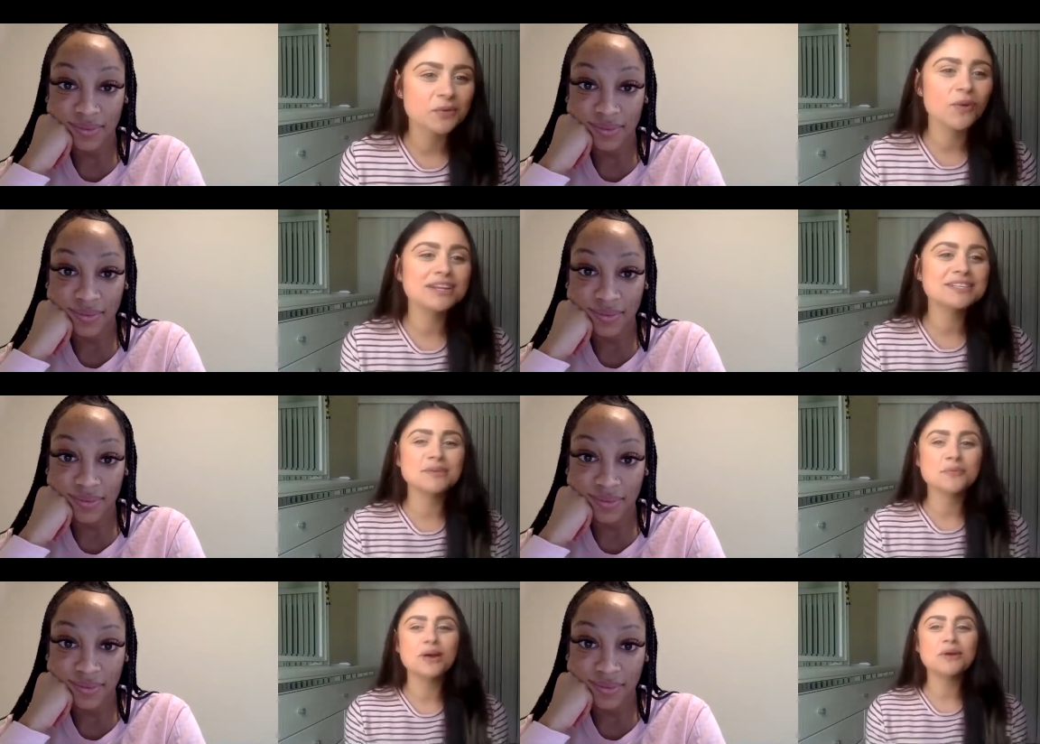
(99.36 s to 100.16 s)
Speaker 1: Or what
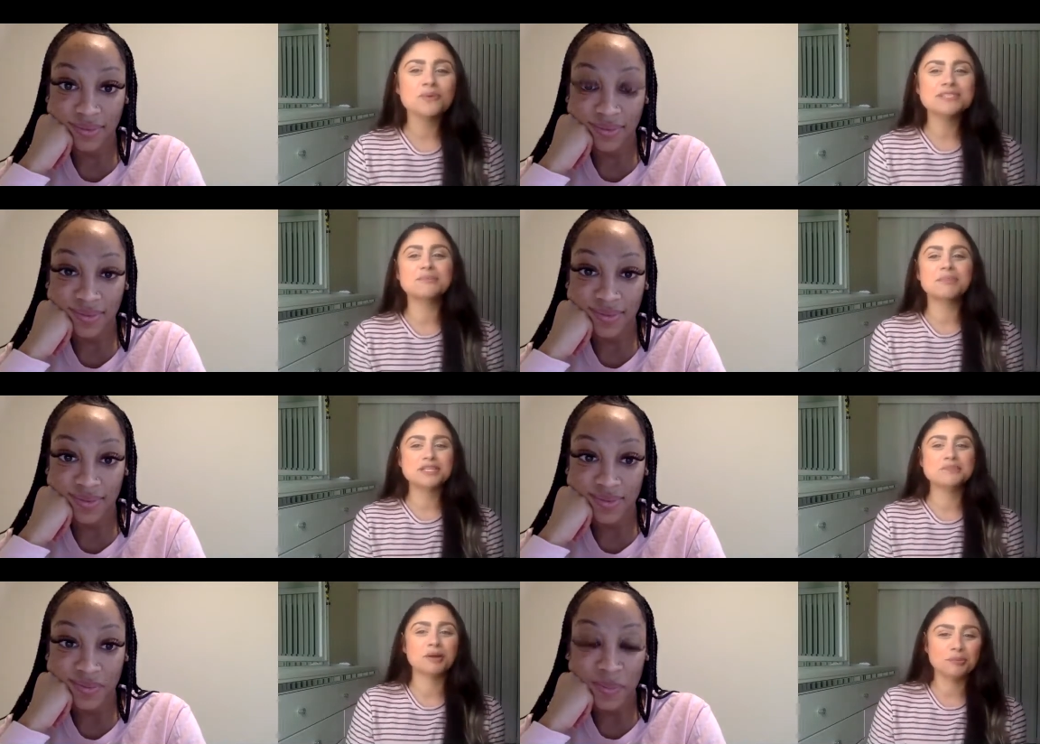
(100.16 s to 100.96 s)
is it, what was the
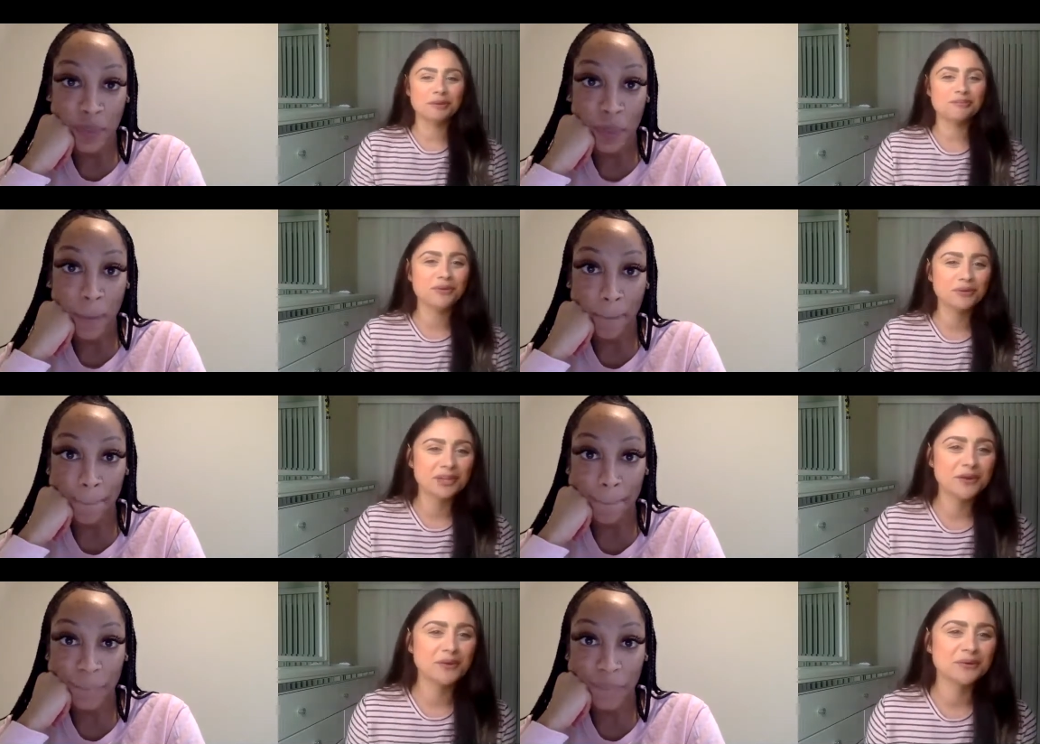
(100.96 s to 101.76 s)
benchmark
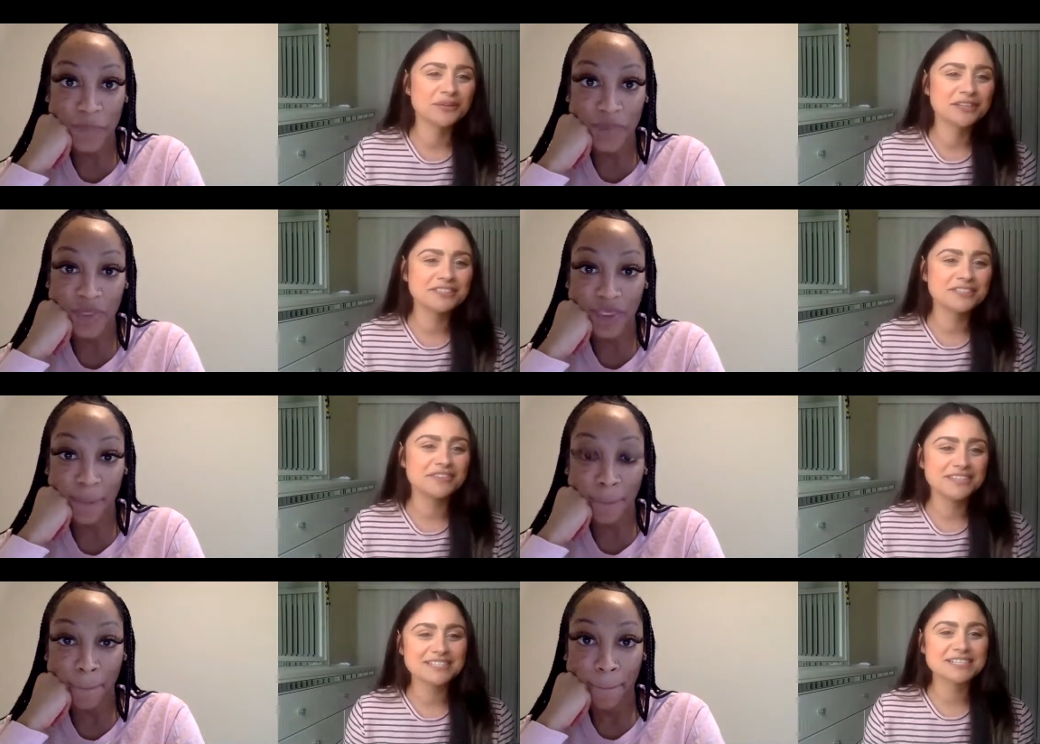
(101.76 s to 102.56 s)
portfolio
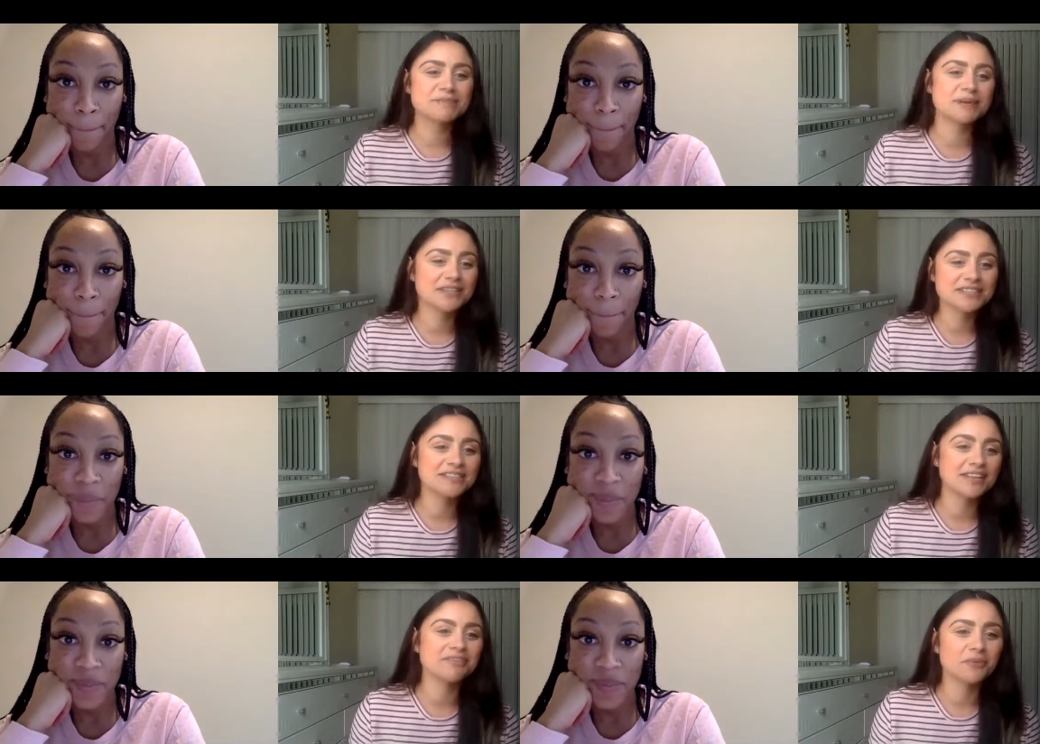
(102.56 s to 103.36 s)
defense
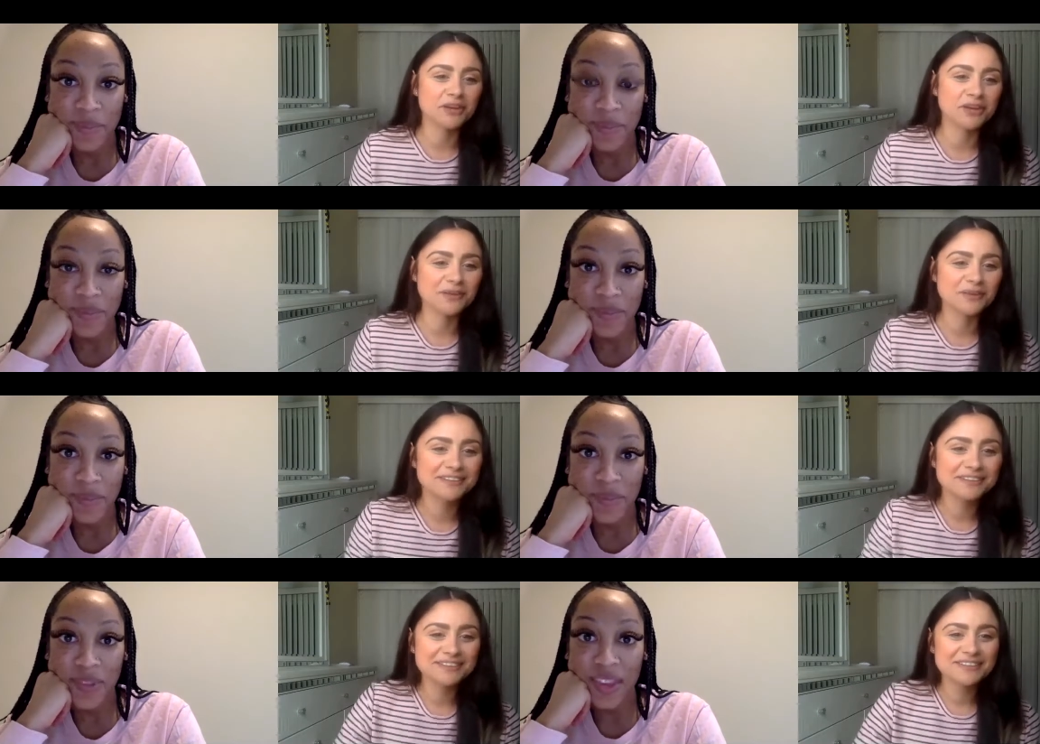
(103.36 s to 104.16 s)
experience like for you?
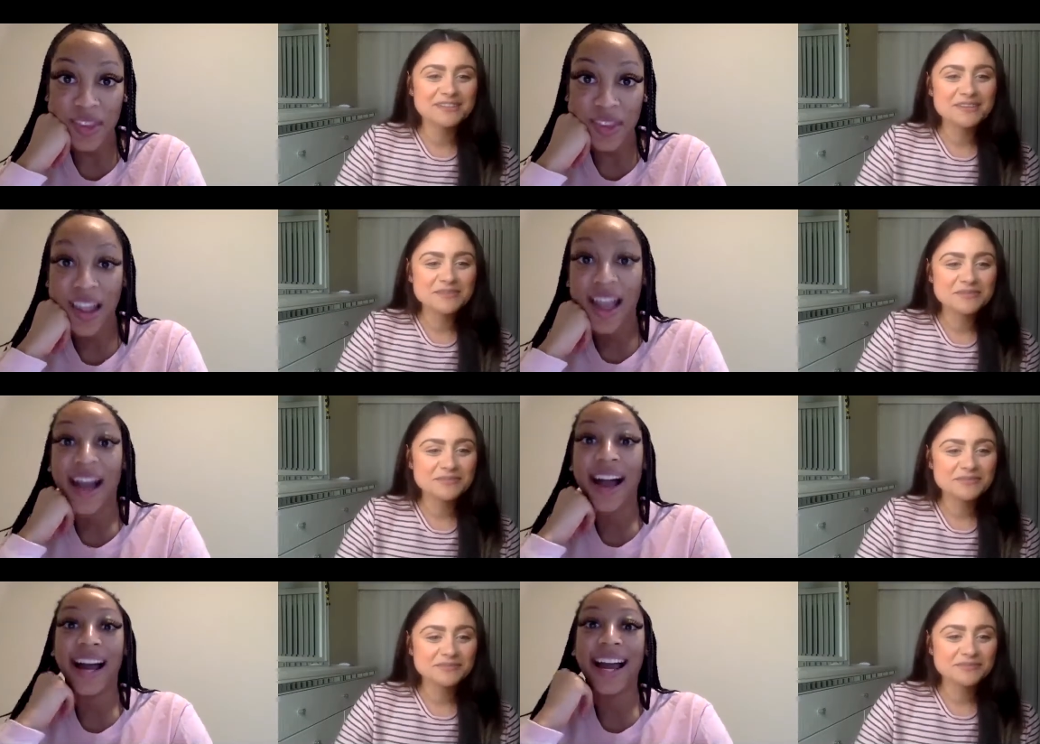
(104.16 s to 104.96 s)

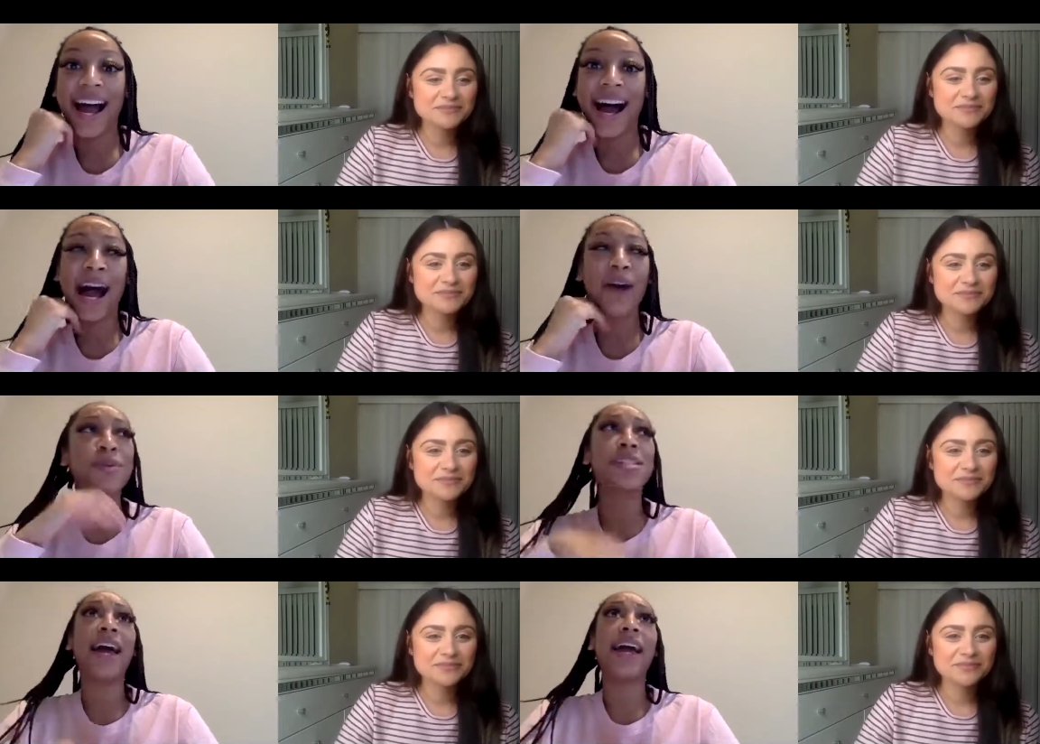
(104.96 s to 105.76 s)
Speaker 2: I was
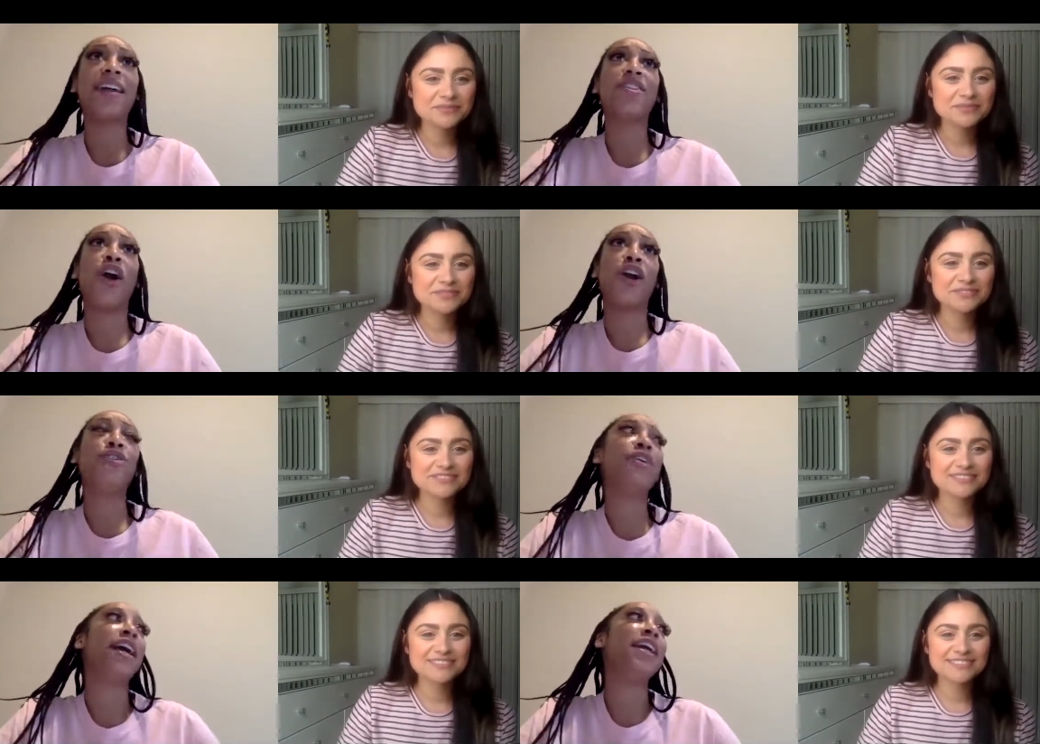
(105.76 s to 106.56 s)
like, "Are you
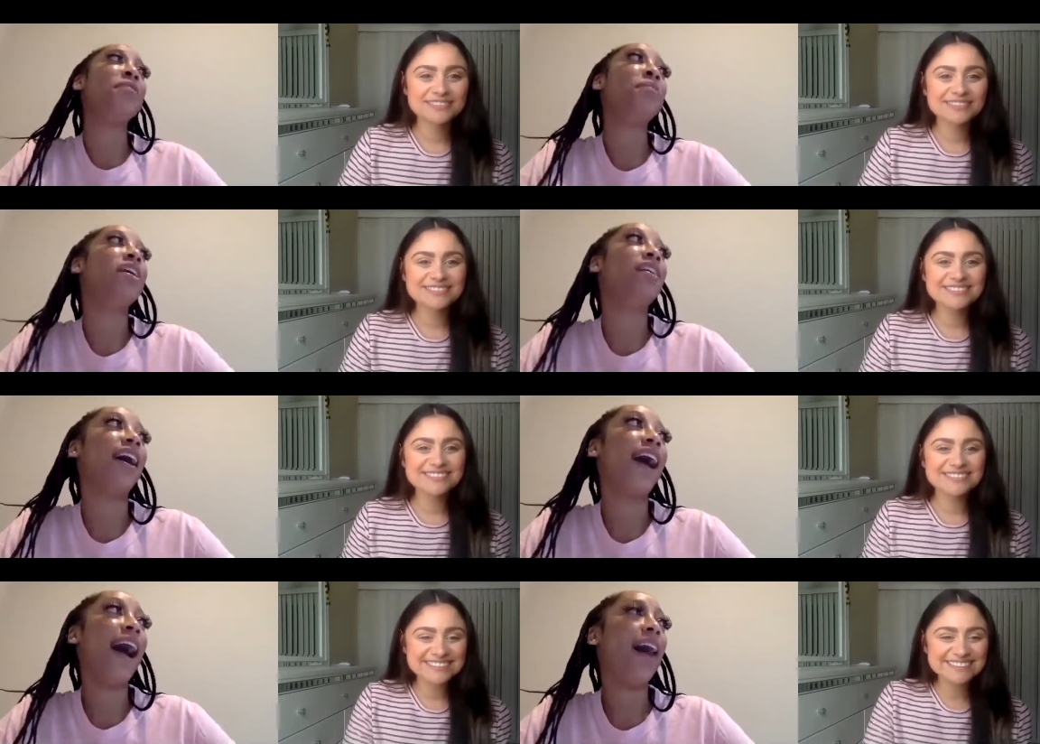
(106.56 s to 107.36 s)
kidding me? Like,
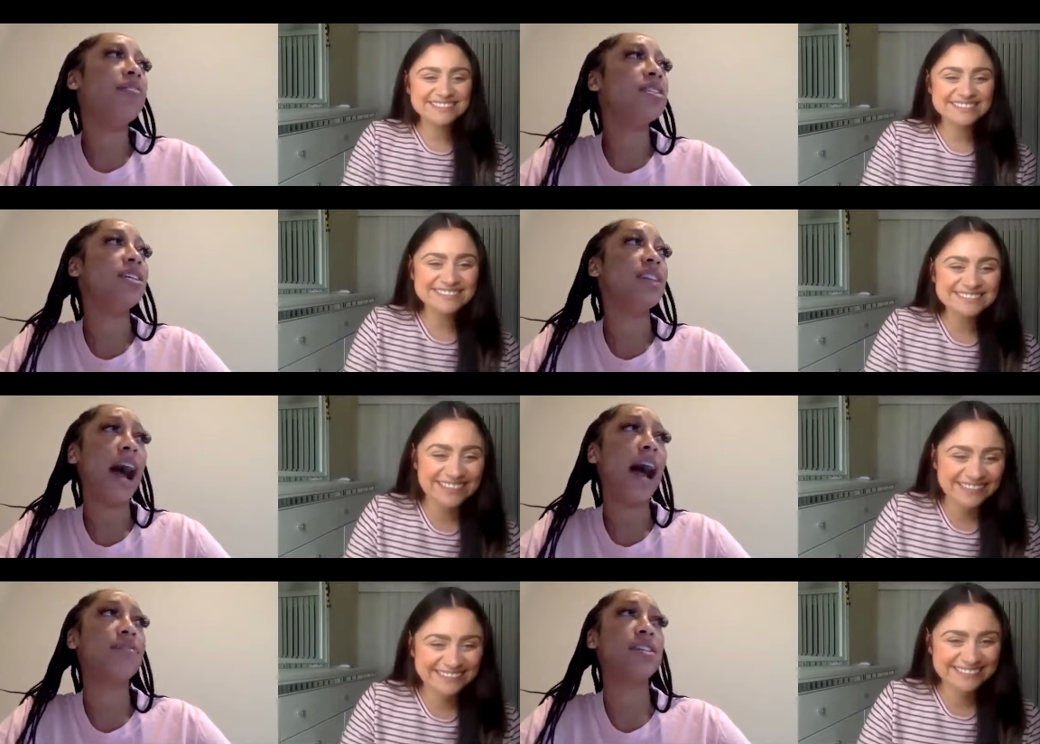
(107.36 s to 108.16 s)
I have to,
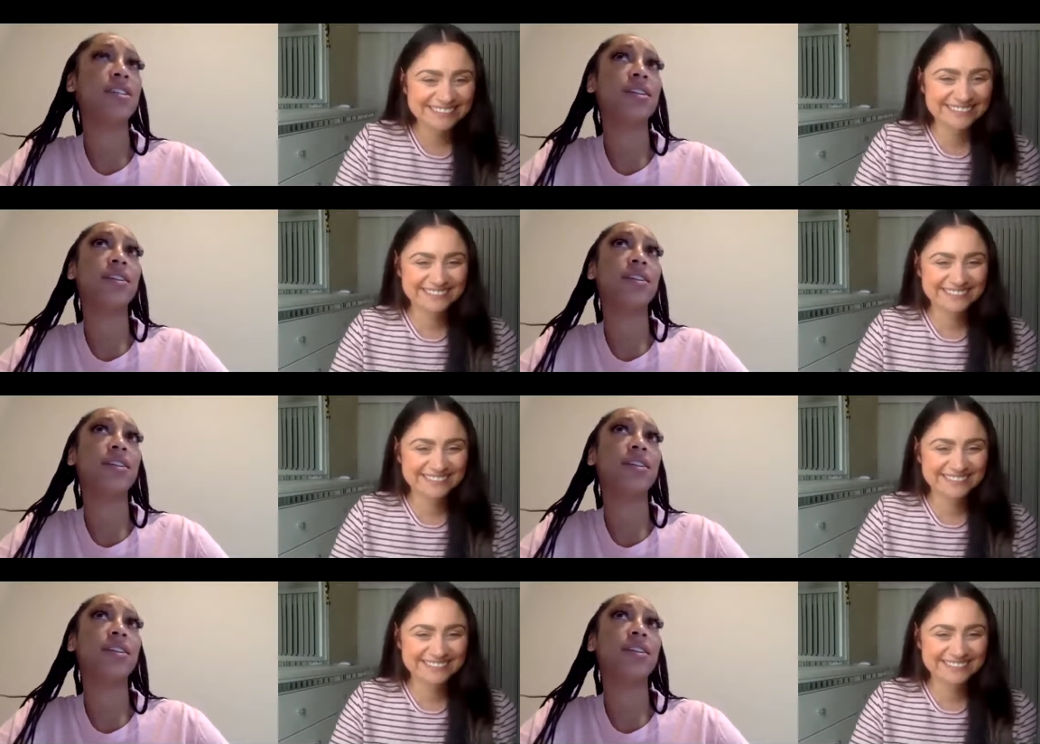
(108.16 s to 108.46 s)
I have to